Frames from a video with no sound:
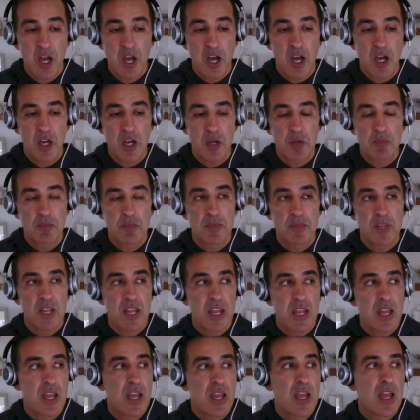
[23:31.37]

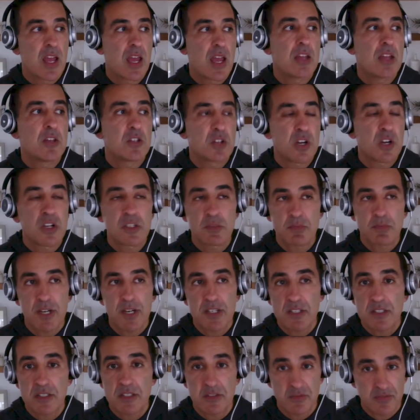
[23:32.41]
And Charles
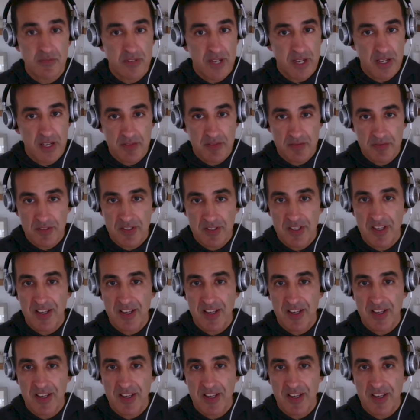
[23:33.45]
posits 5.